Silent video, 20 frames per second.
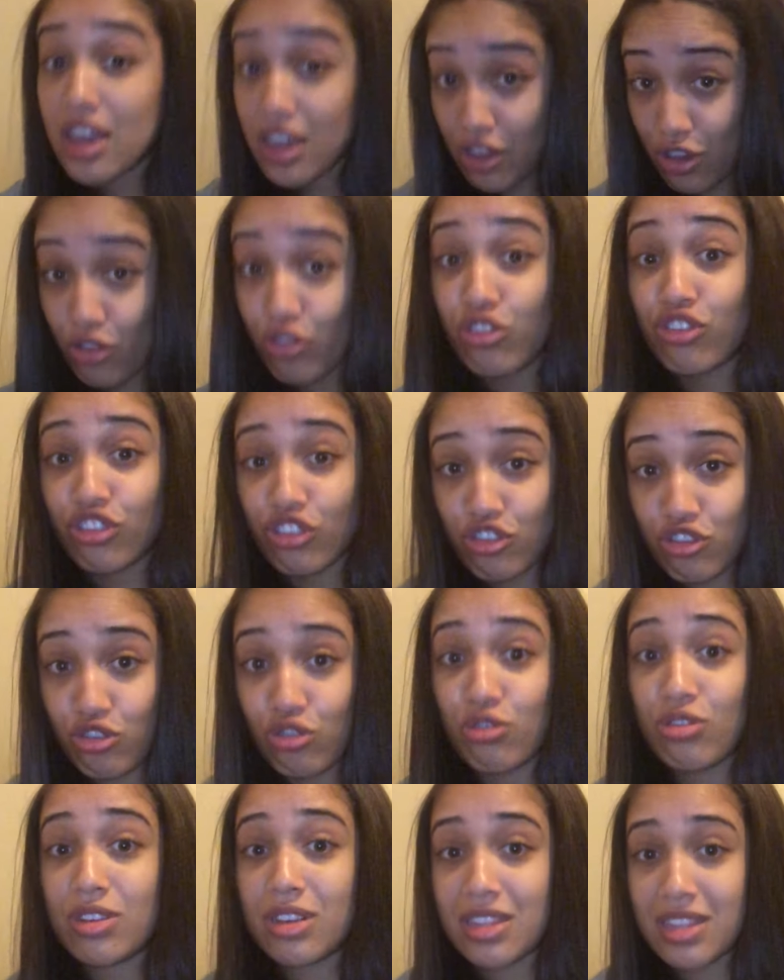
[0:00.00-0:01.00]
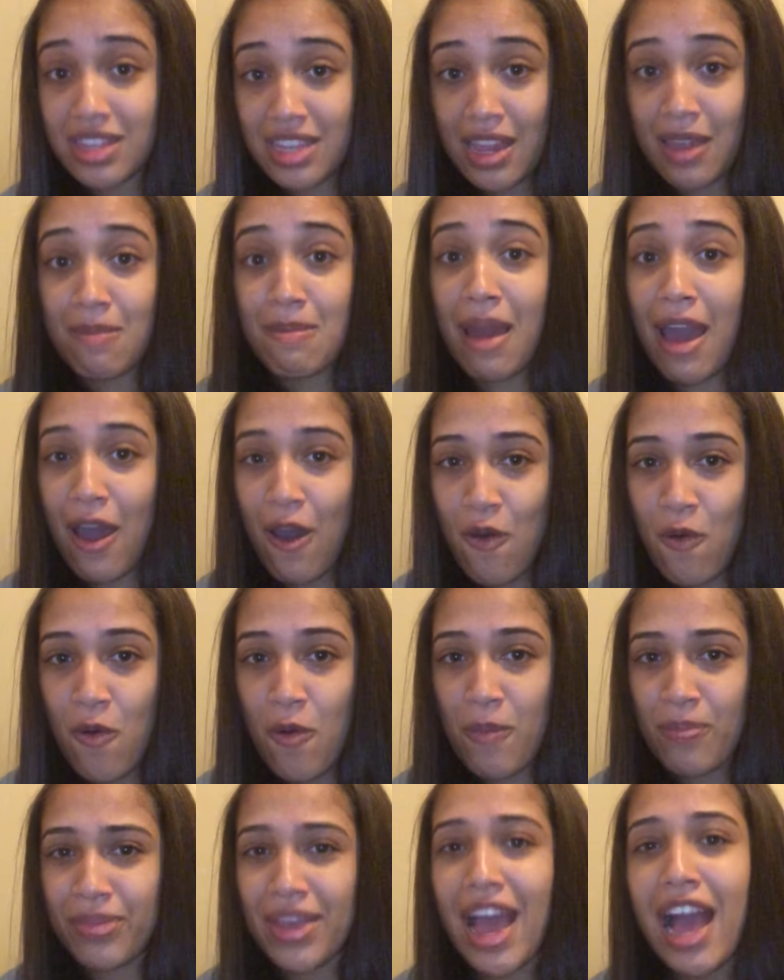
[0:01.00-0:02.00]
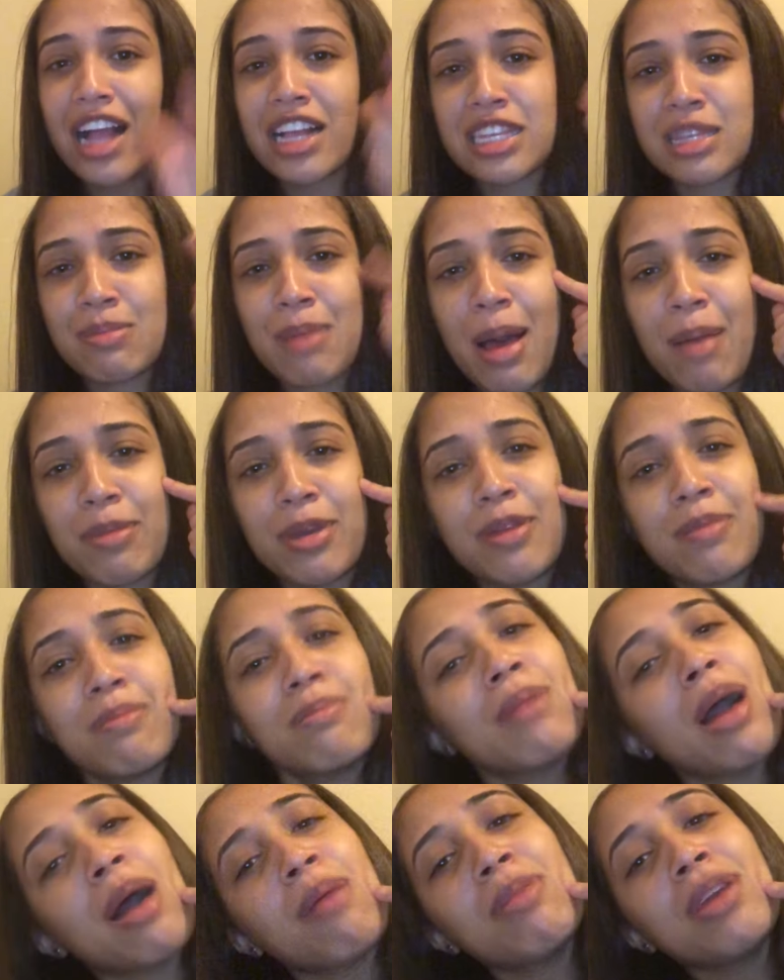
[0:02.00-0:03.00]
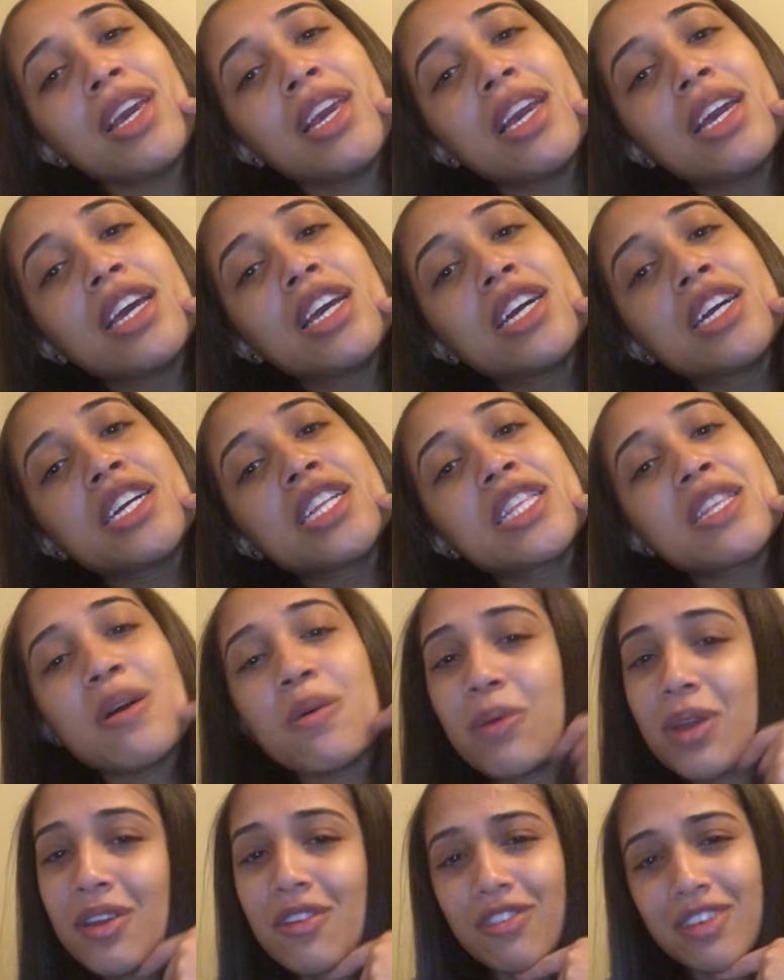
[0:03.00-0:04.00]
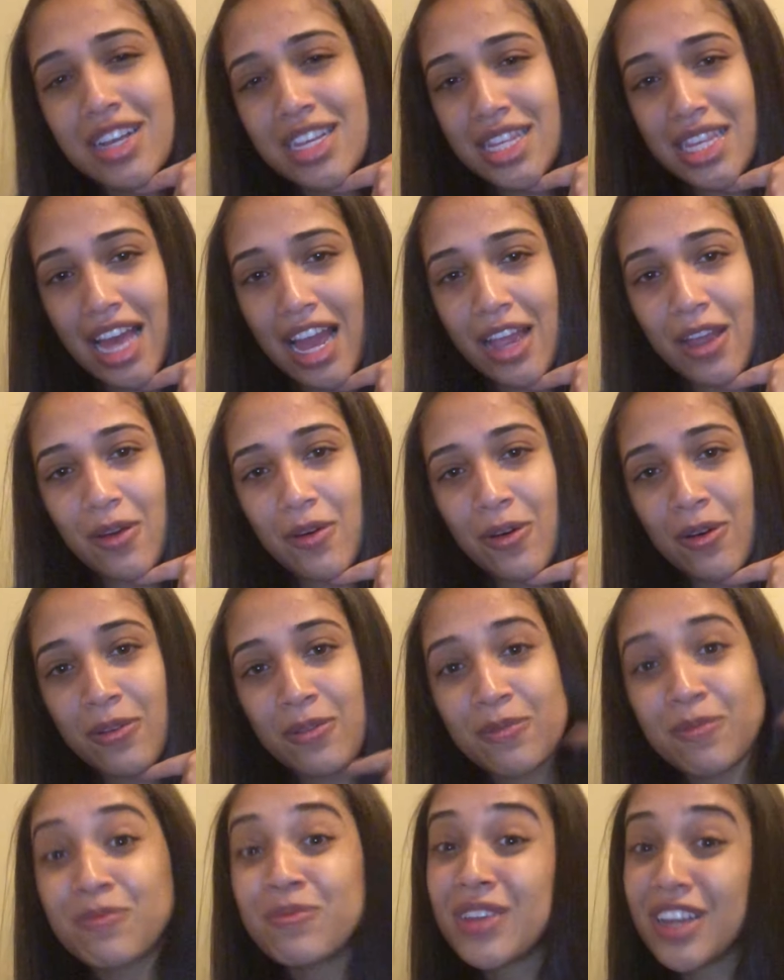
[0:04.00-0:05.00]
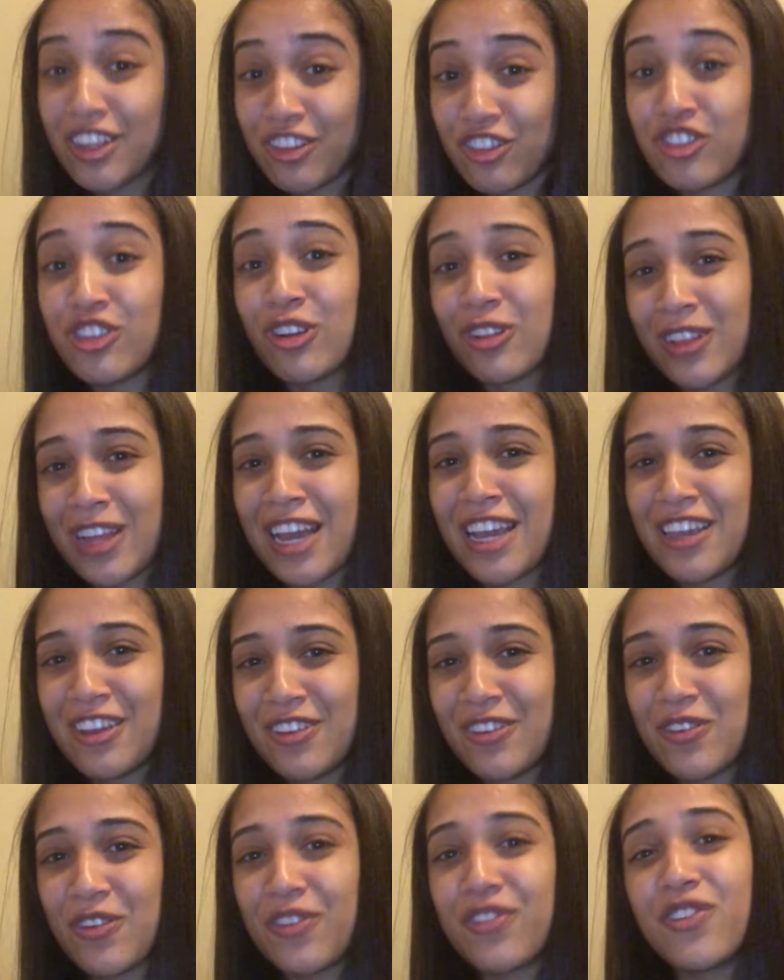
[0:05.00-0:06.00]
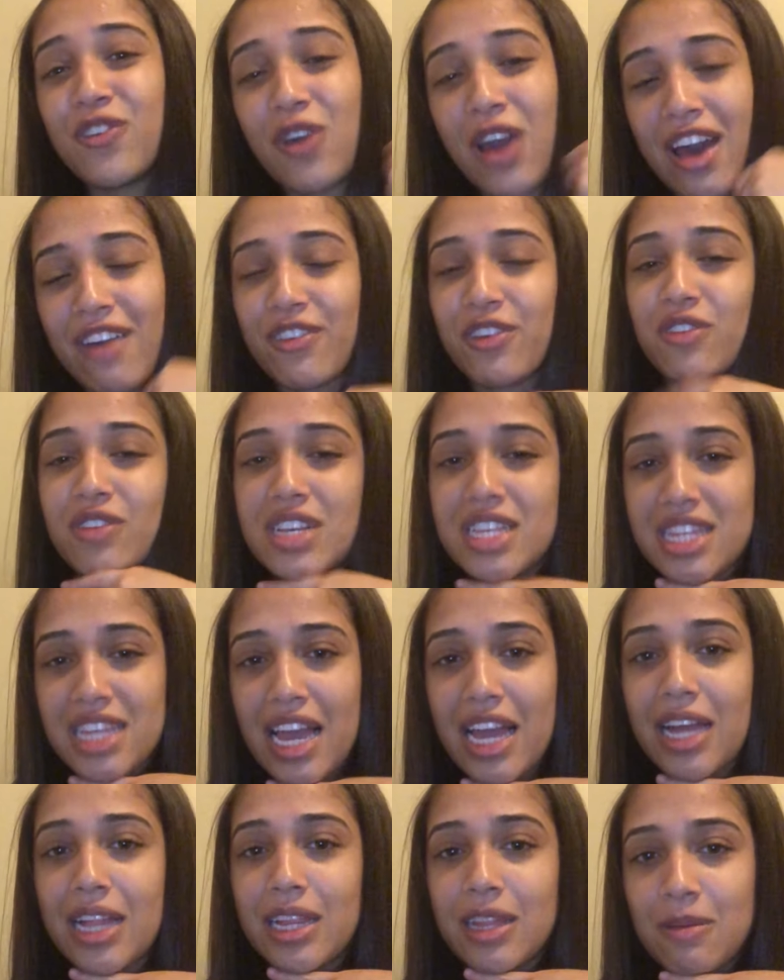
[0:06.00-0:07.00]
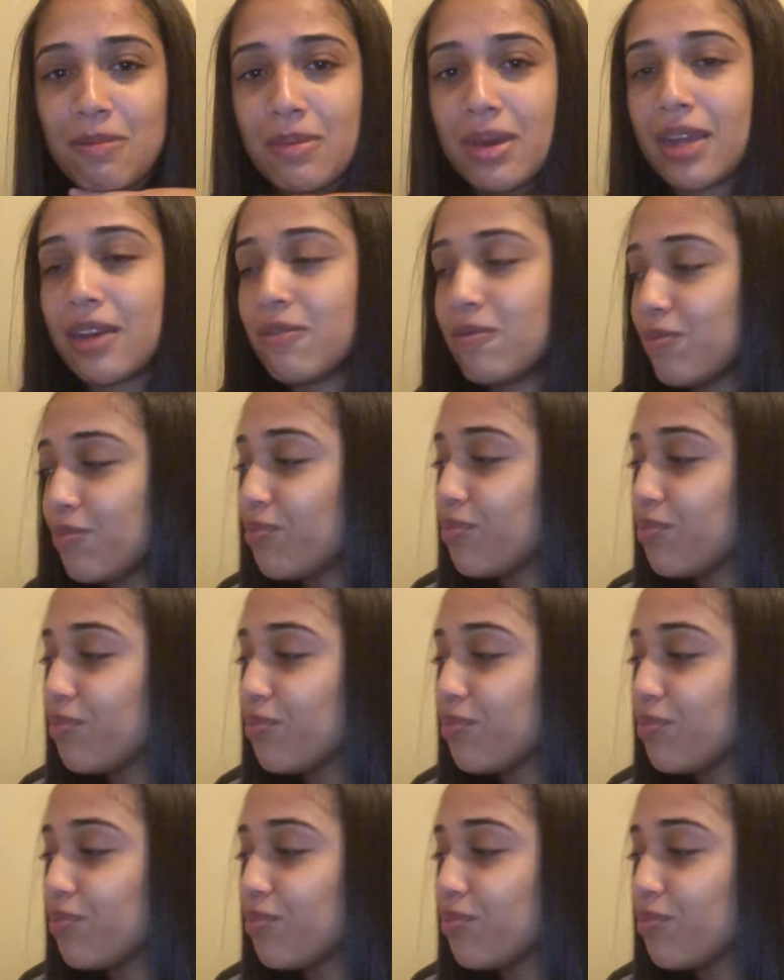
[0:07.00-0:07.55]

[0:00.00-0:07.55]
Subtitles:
You should do this same at home. Ask Mommy, do we recycle? And she'll let you know if you have a recycling bin.